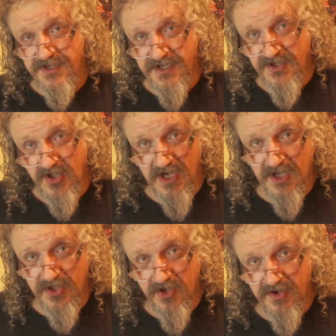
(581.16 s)
didn't
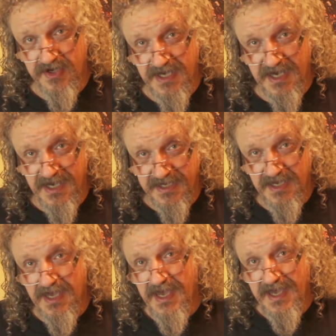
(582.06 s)
charge your guy,
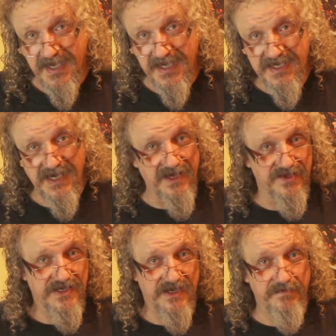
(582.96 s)
he can't
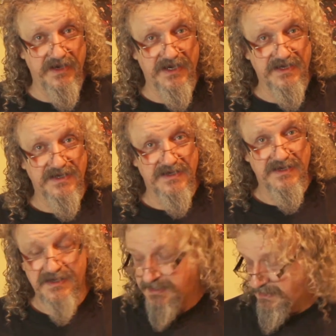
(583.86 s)
attack back.
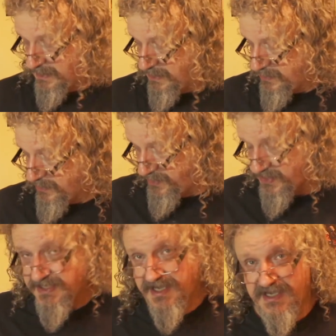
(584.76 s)
So
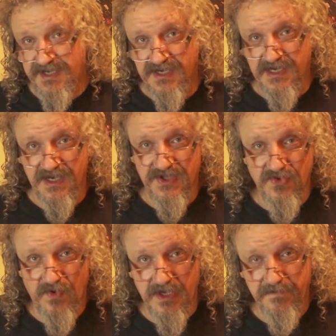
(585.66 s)
this guy here can get a
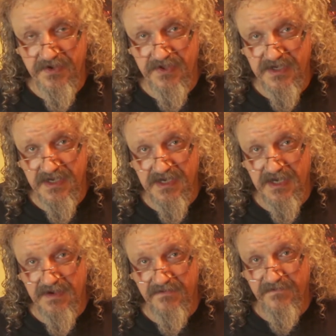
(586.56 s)
swipe at
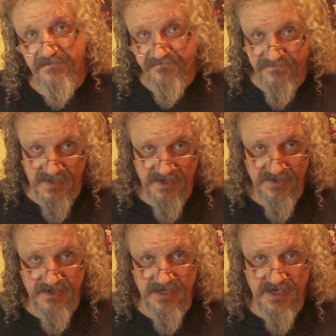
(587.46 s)

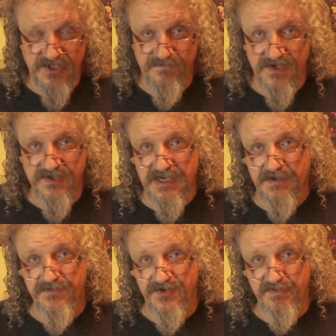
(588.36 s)
the smash
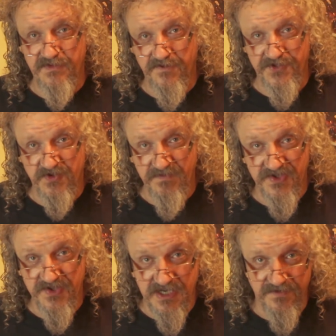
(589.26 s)
captains before the
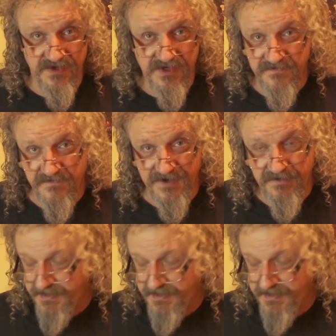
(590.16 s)
smash captain can fight